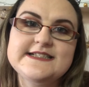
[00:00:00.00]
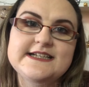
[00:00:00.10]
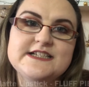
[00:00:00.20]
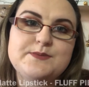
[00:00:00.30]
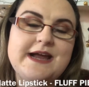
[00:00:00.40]

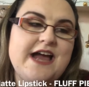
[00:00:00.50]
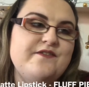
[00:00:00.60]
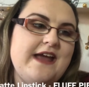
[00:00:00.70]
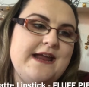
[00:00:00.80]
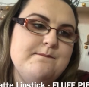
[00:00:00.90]
6, we
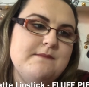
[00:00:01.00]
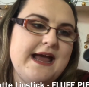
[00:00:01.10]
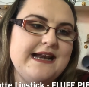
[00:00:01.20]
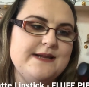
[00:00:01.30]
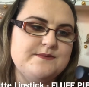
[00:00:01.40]
have a
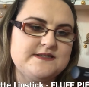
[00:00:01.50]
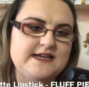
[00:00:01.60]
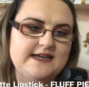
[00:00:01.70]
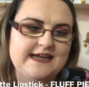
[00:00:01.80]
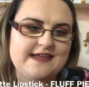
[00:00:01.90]
matte
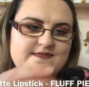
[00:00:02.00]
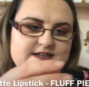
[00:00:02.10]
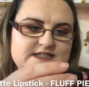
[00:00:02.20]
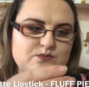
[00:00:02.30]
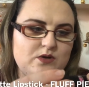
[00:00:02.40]
lipstick, and
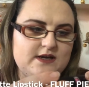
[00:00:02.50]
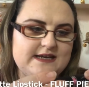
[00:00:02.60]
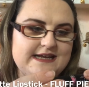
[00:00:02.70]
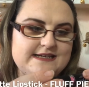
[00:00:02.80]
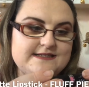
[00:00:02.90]
this one
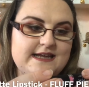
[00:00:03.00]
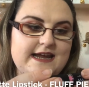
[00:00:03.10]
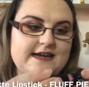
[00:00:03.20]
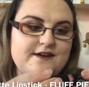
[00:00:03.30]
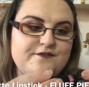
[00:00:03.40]
is
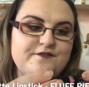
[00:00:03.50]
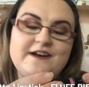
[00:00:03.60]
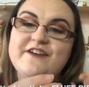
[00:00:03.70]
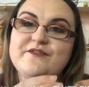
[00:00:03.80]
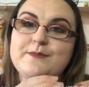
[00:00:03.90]
in
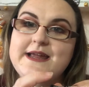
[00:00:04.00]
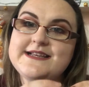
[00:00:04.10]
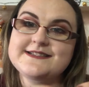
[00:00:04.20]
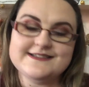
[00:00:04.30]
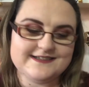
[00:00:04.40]
Fluff
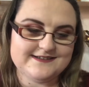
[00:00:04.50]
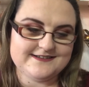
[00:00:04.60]
Piece.